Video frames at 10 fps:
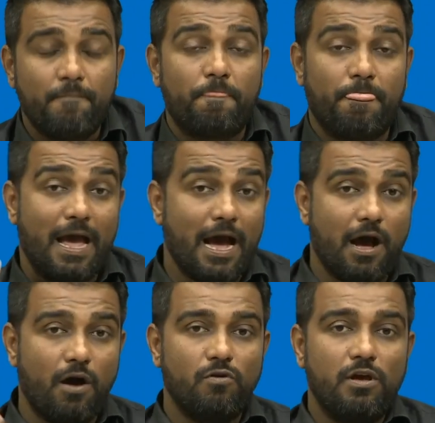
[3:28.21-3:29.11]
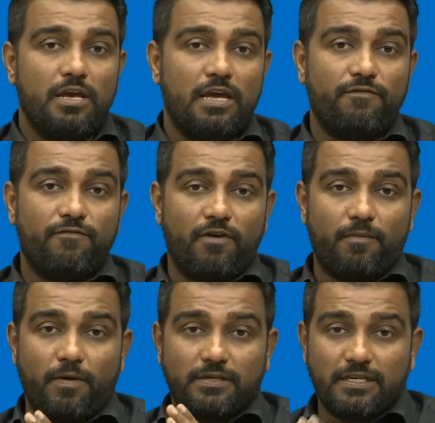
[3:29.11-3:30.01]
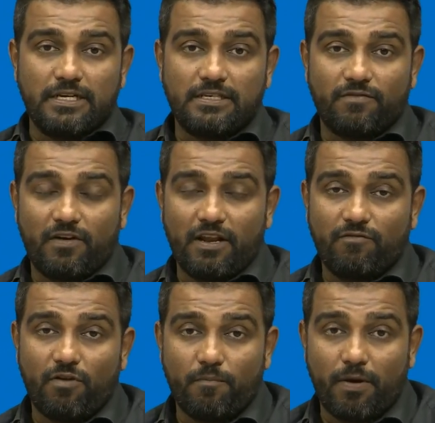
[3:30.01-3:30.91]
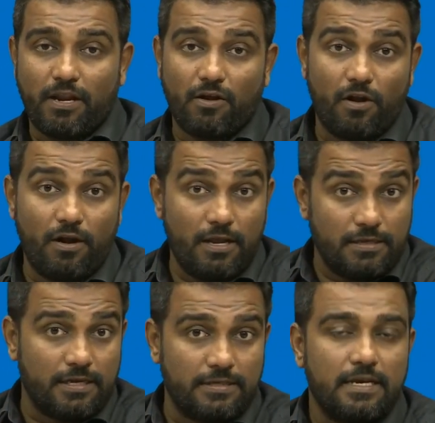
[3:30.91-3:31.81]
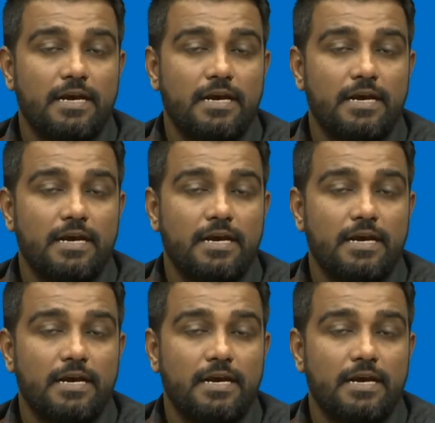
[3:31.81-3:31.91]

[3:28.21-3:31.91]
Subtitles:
Now, if a person is suffering from particular disease,